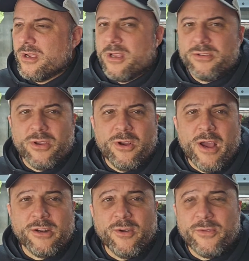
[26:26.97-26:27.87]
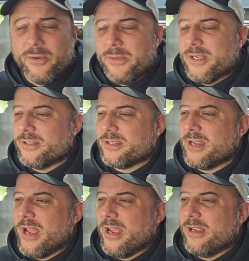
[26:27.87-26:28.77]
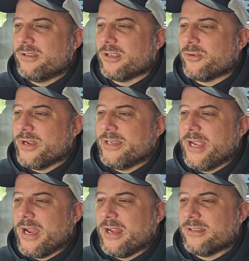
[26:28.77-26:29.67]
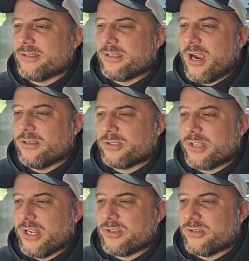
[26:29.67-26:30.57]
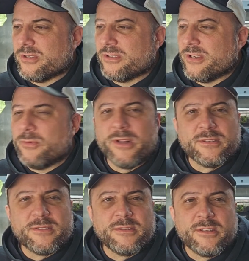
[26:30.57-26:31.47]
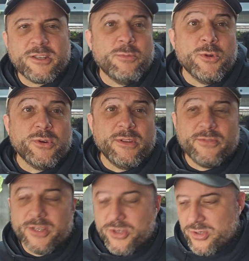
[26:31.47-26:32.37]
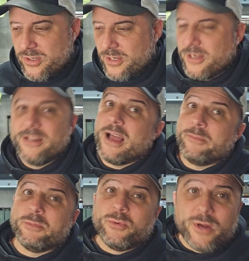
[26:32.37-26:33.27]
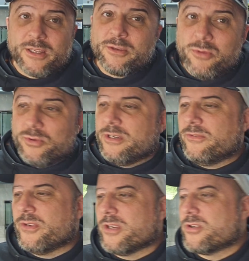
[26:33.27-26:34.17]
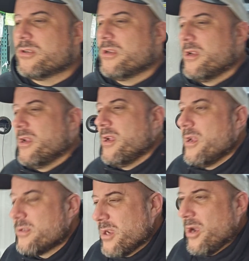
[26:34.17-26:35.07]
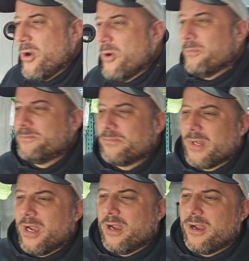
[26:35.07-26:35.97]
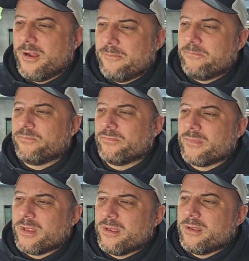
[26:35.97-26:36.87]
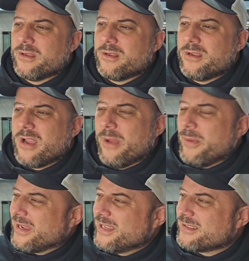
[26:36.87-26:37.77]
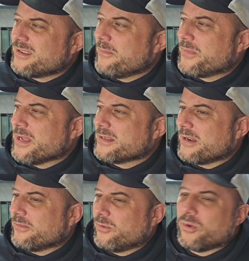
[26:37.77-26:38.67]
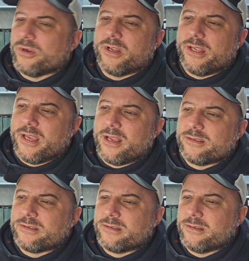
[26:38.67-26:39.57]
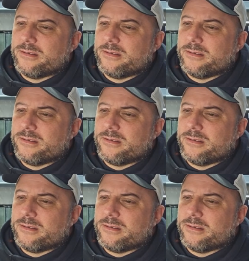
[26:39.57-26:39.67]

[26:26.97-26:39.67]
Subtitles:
So I don't know if he'll be in today. The green neons and cardinal tetras. He wants community fish. A lot of people want community fish. So I mean, I get some things out of Florida, I guess.